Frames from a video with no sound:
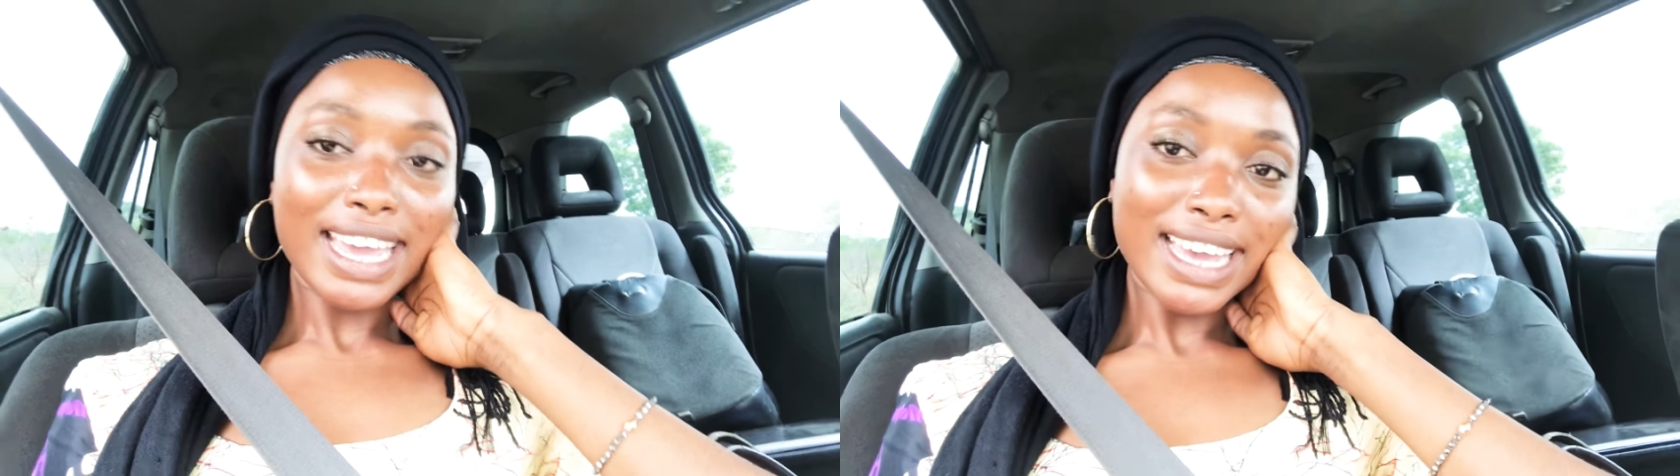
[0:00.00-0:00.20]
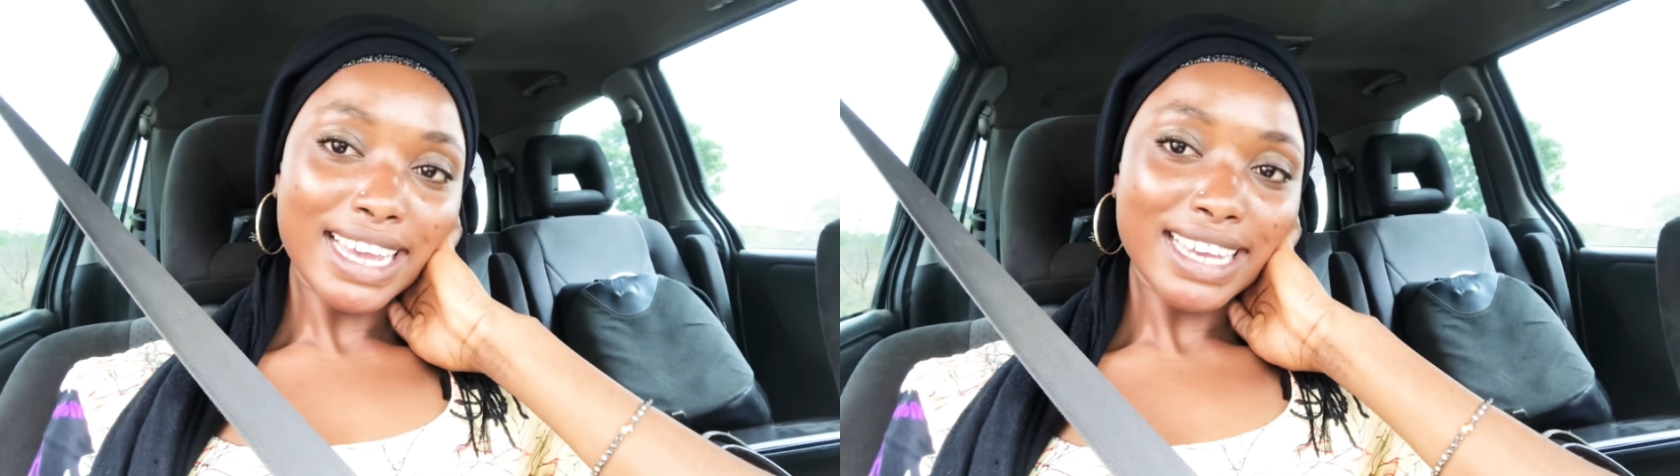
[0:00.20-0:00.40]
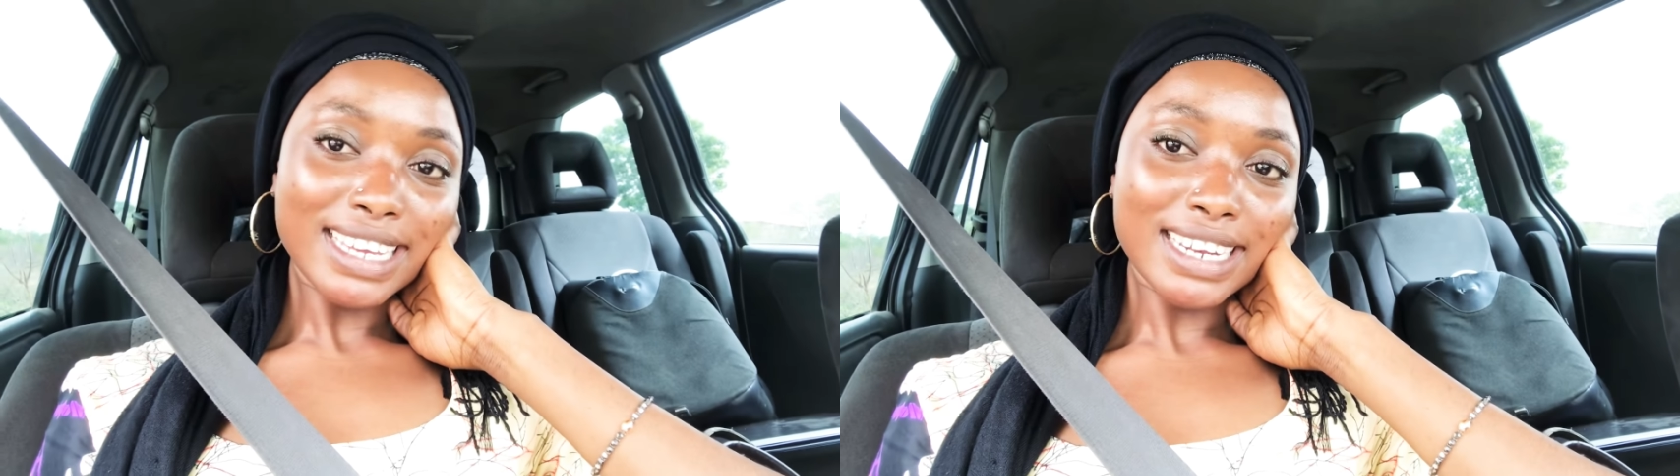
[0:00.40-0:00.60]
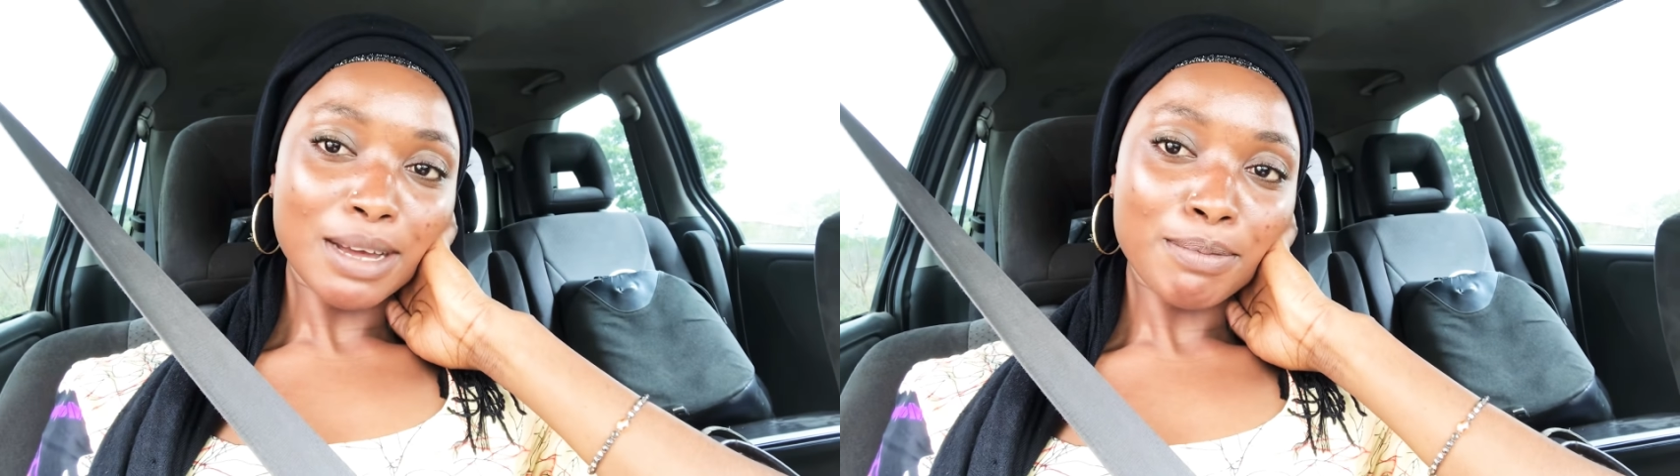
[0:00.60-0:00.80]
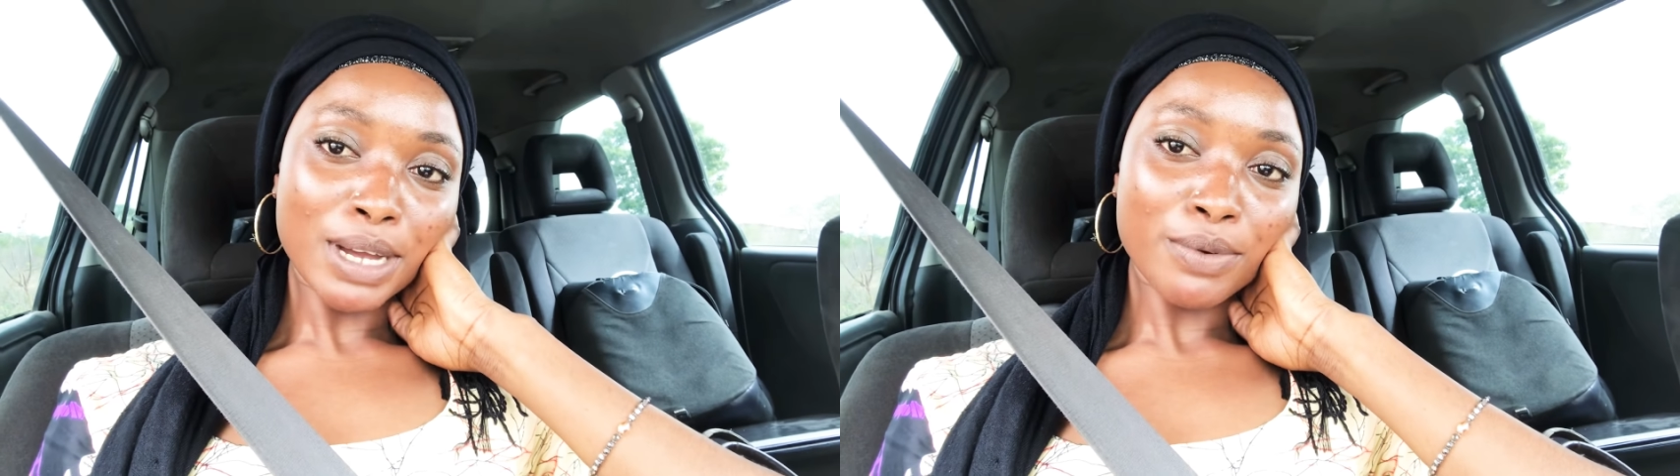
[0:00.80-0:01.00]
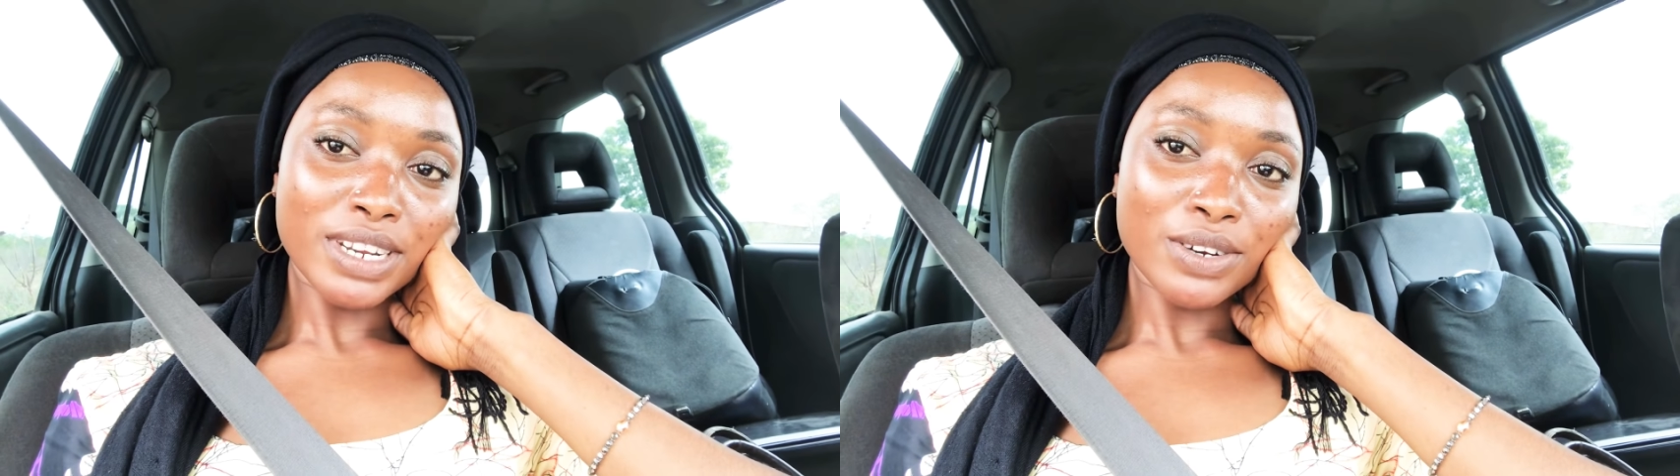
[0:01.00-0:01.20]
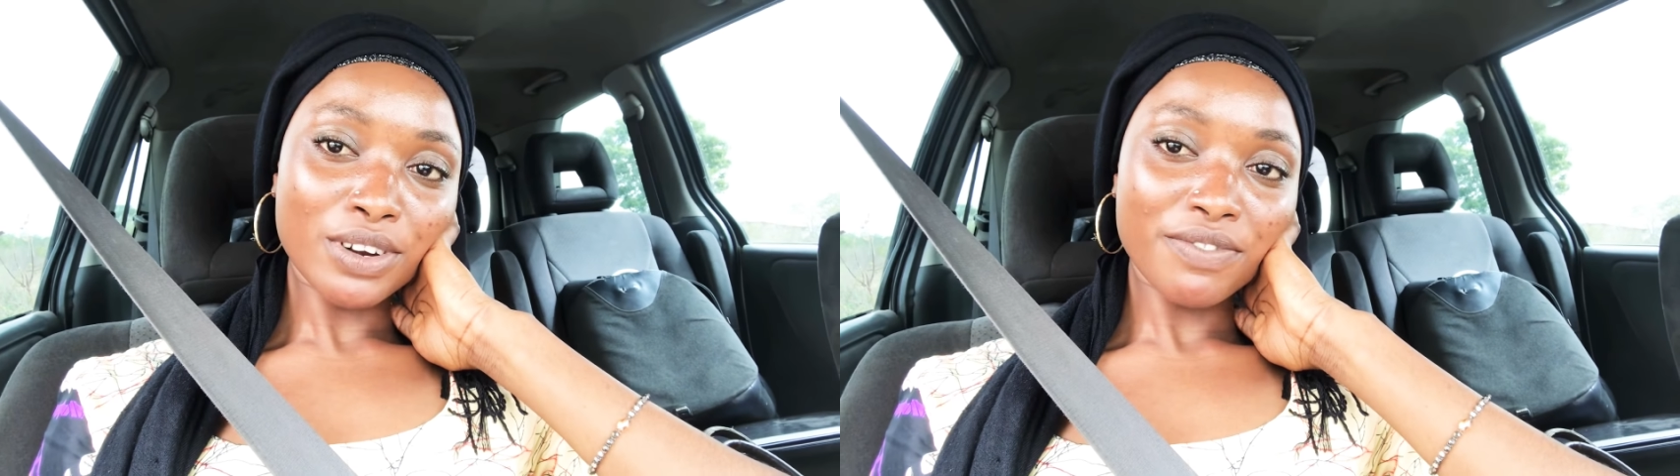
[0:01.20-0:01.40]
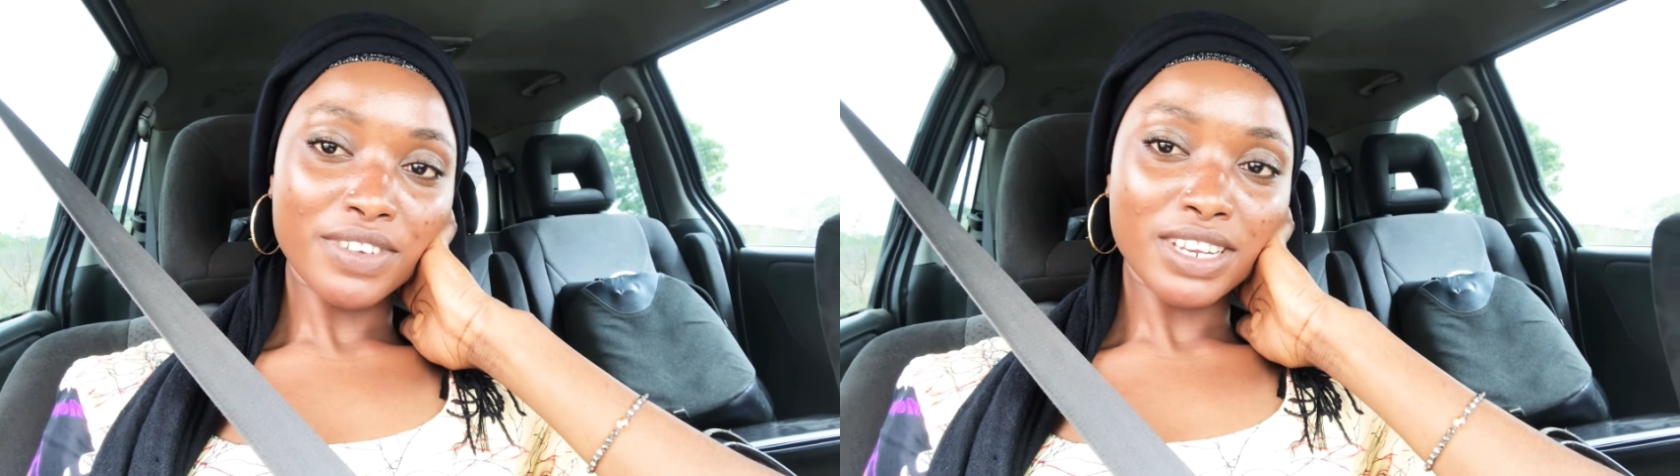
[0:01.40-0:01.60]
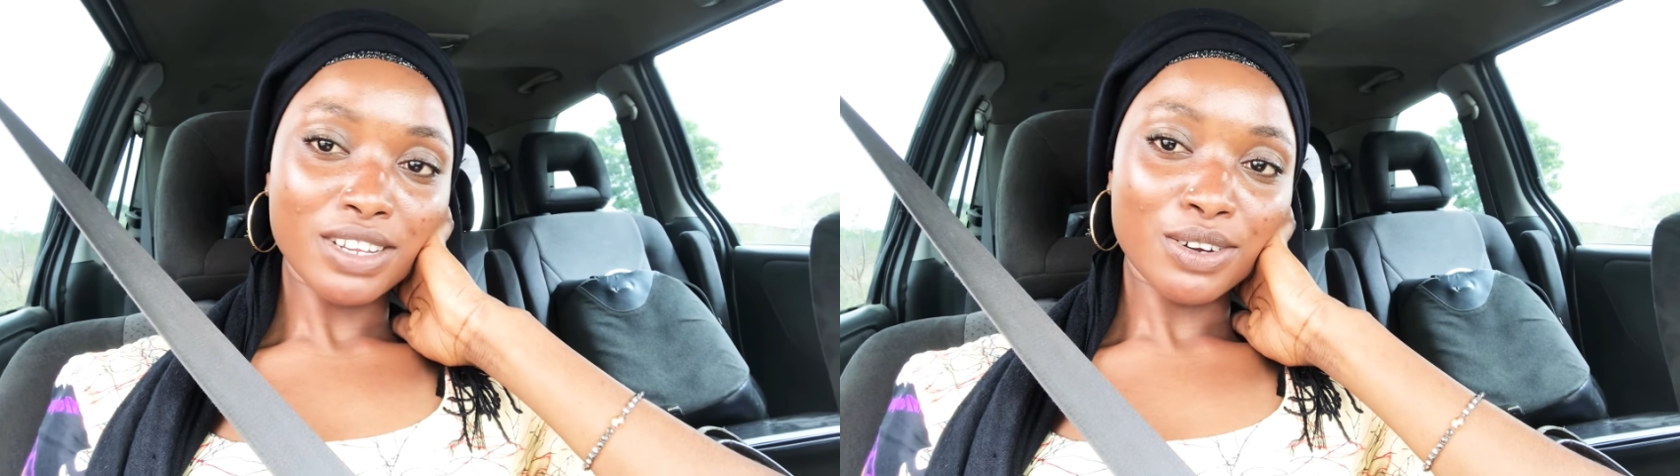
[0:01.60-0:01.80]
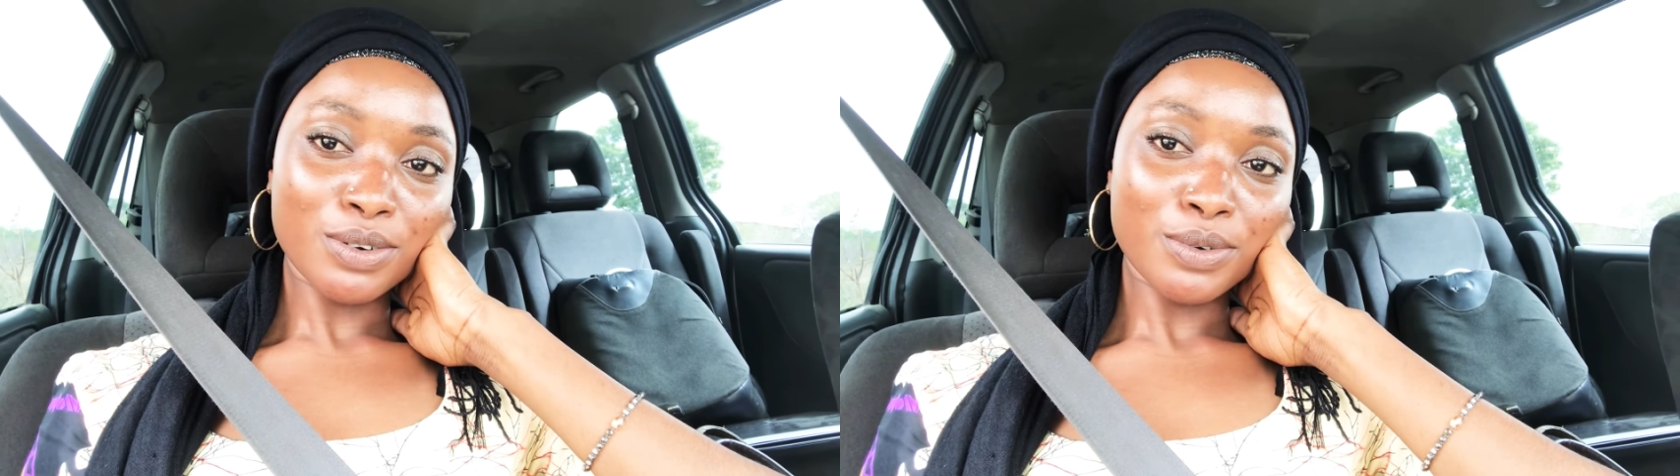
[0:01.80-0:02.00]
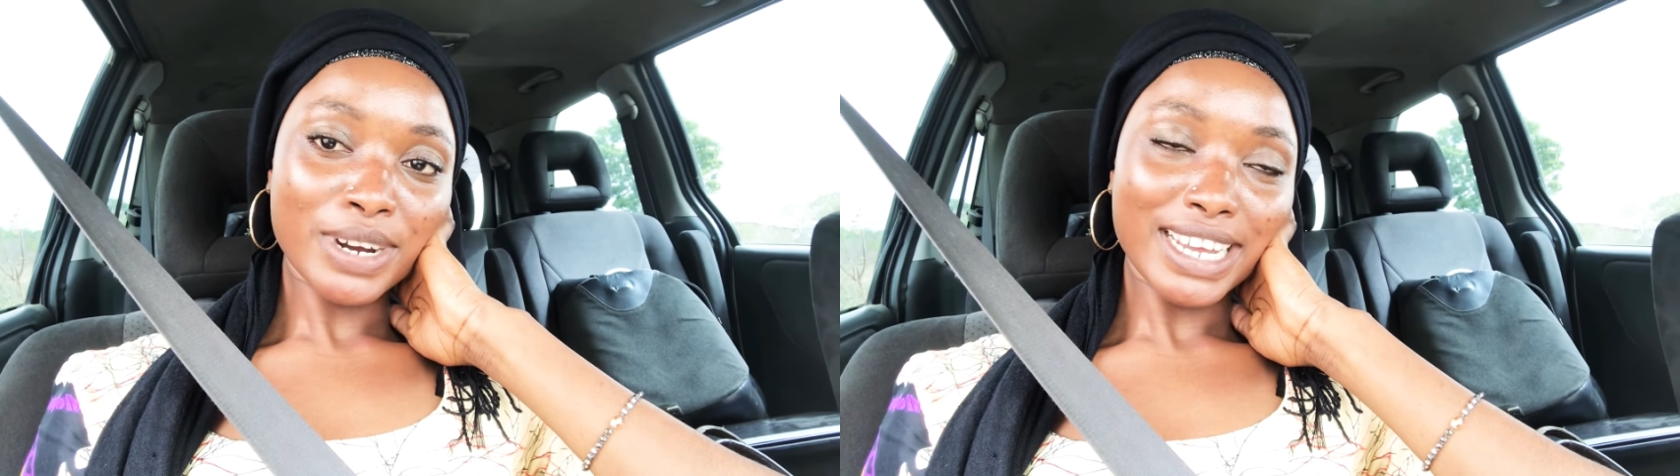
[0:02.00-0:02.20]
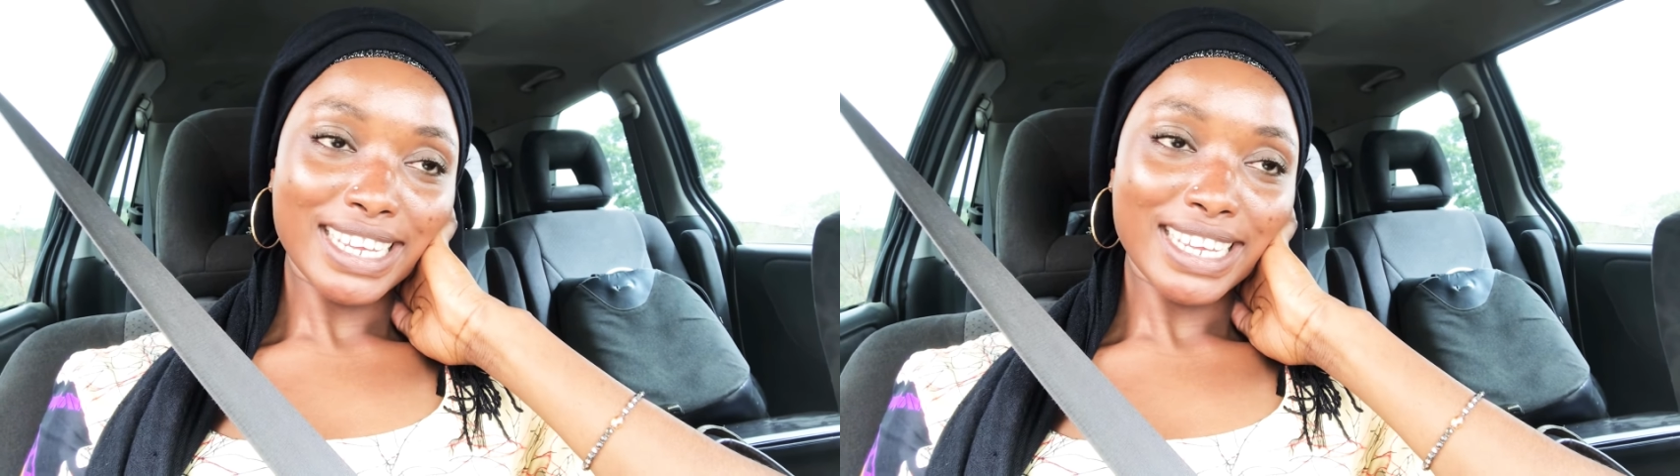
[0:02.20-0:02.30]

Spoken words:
And I'm back with another video,